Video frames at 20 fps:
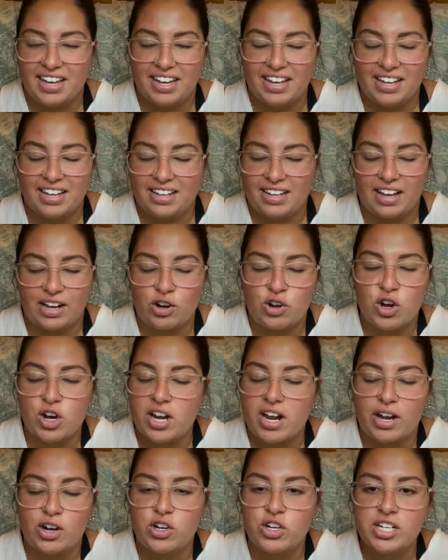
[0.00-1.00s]

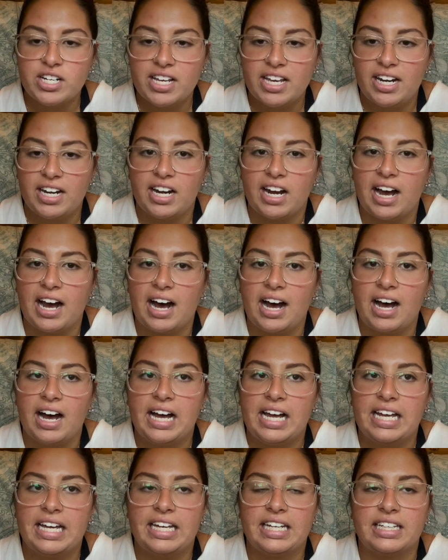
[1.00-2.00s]
I couldn't get it
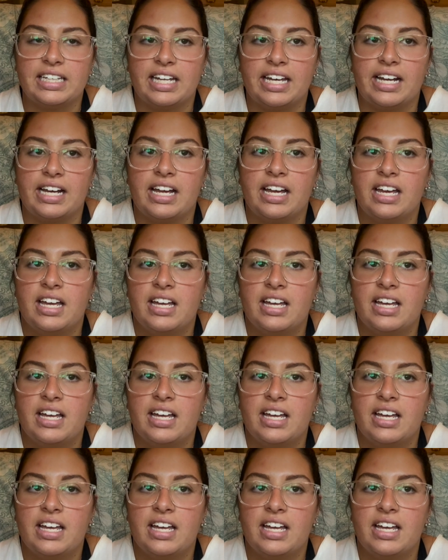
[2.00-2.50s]
hot, and like